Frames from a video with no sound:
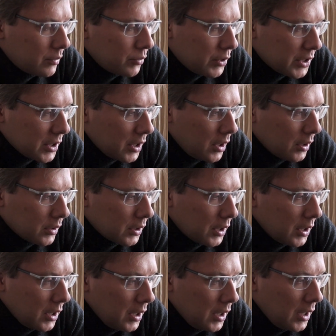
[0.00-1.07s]

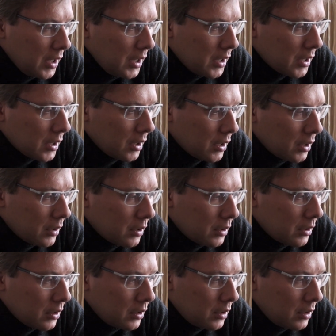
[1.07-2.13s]
result in uh,
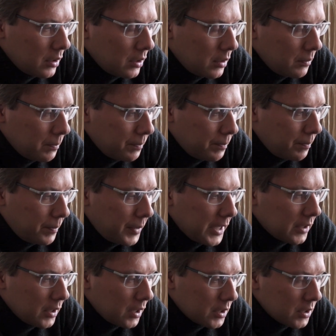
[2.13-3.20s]

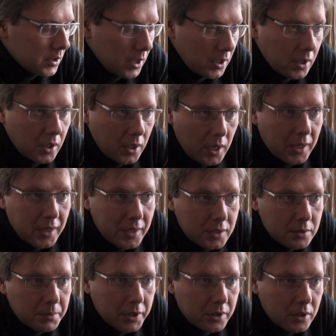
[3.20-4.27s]
better understanding, at
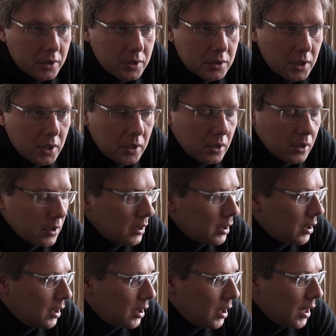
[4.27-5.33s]
least better understanding,
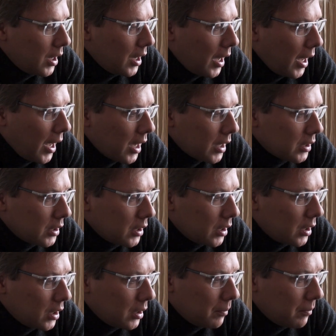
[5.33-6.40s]
and
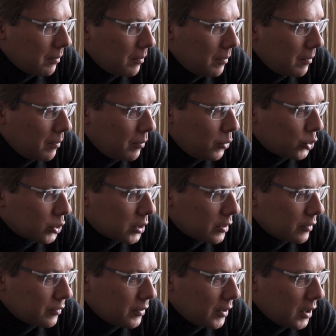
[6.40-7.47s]
uh, more
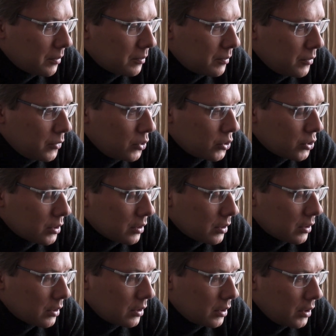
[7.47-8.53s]
of uh,
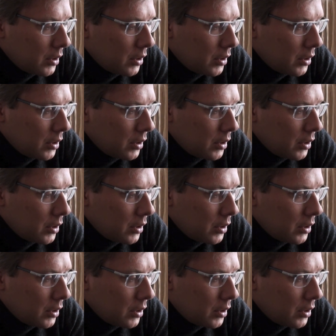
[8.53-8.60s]
mutual